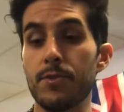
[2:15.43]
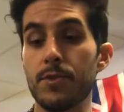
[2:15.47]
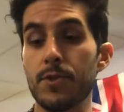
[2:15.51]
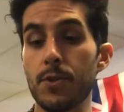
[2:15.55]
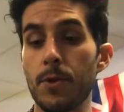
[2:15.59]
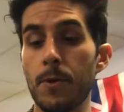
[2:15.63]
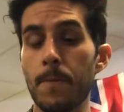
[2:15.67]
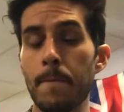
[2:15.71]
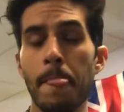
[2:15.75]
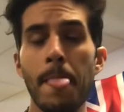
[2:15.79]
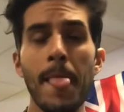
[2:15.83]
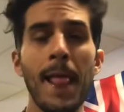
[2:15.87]

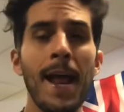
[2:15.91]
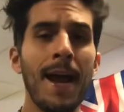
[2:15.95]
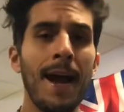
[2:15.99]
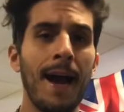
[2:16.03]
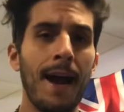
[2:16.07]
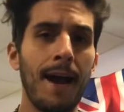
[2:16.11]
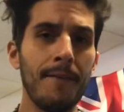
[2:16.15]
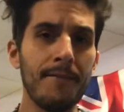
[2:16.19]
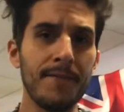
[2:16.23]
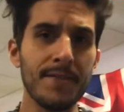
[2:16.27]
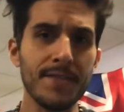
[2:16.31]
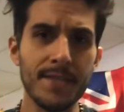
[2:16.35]
So
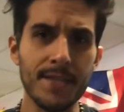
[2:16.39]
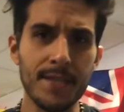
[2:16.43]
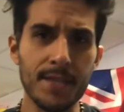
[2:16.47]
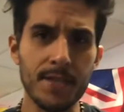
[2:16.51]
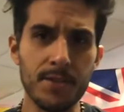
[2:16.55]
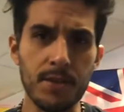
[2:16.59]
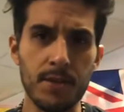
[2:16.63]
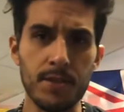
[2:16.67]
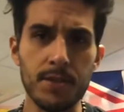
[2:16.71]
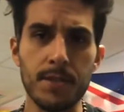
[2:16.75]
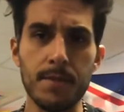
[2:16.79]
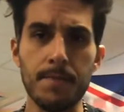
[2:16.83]
obviously these
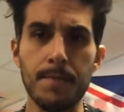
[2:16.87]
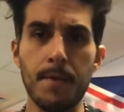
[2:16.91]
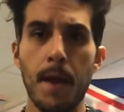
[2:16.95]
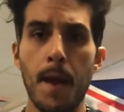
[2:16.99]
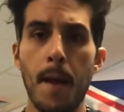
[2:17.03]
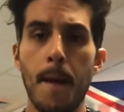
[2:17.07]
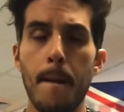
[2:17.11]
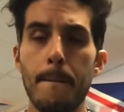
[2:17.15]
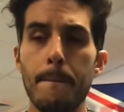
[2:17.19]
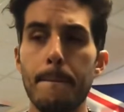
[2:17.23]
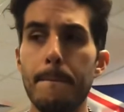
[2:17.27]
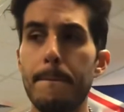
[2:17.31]
are some
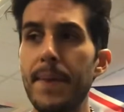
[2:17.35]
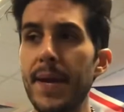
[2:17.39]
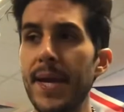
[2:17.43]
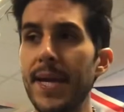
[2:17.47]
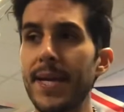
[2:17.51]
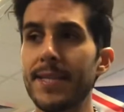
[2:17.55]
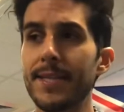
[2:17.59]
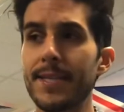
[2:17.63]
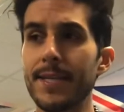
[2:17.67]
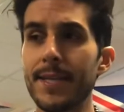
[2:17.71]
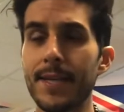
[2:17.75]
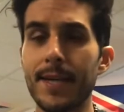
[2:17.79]

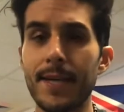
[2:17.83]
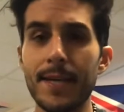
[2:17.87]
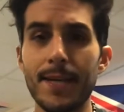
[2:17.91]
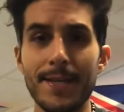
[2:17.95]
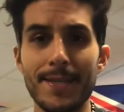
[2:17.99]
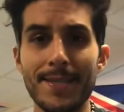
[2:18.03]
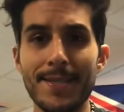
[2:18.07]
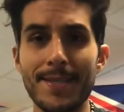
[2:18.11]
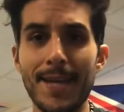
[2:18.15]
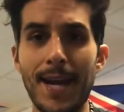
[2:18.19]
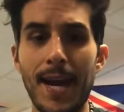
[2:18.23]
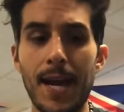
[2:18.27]
basic
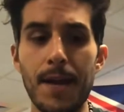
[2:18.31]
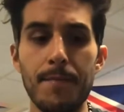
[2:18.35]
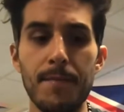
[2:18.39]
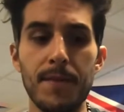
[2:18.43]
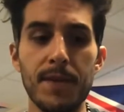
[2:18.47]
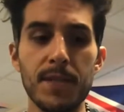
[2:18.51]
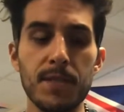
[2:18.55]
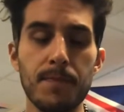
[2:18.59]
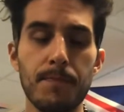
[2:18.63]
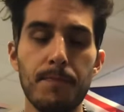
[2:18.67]
assignments,